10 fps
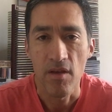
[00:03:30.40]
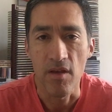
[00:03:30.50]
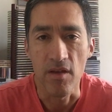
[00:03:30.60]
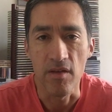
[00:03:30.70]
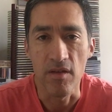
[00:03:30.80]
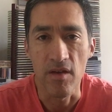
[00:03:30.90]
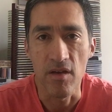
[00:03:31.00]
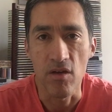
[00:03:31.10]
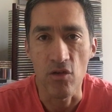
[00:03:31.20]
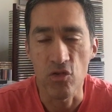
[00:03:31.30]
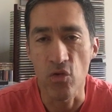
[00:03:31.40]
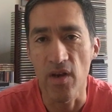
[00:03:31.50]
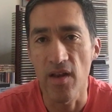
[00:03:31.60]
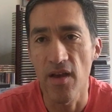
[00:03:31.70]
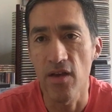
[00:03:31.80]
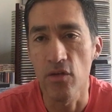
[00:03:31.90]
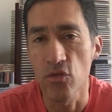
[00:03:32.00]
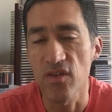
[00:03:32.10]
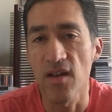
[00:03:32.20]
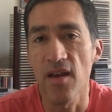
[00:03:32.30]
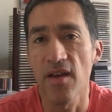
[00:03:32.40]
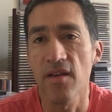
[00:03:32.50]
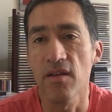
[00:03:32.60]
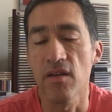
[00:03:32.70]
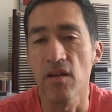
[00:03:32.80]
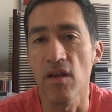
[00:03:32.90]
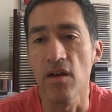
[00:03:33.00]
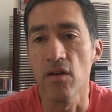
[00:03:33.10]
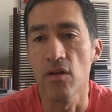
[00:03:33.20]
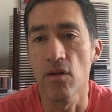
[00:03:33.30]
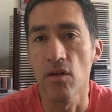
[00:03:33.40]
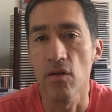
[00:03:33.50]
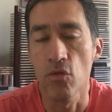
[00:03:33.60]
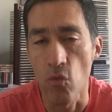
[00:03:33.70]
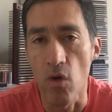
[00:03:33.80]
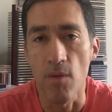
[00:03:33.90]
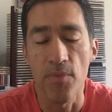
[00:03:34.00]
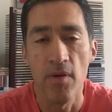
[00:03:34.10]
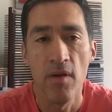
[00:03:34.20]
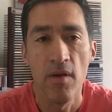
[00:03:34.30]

in Australia, New Zealand, in Europe,